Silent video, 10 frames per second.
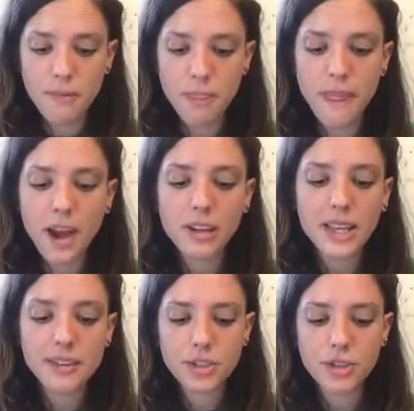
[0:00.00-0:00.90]
Their
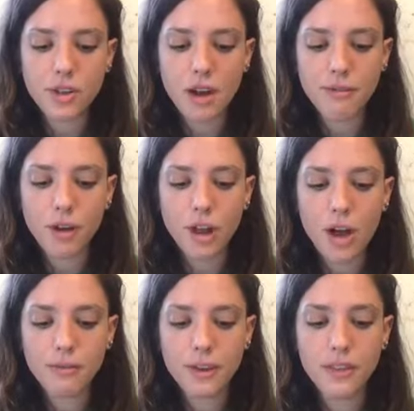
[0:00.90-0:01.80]
leaves do not fall
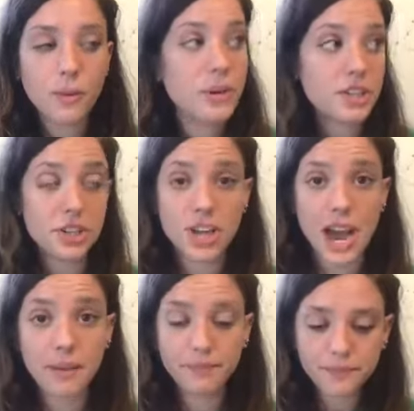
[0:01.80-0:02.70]
off in the winter
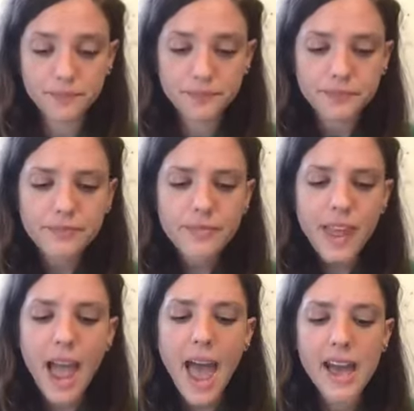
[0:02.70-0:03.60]
time,
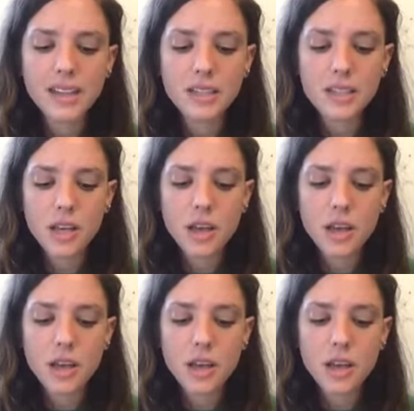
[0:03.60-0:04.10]
And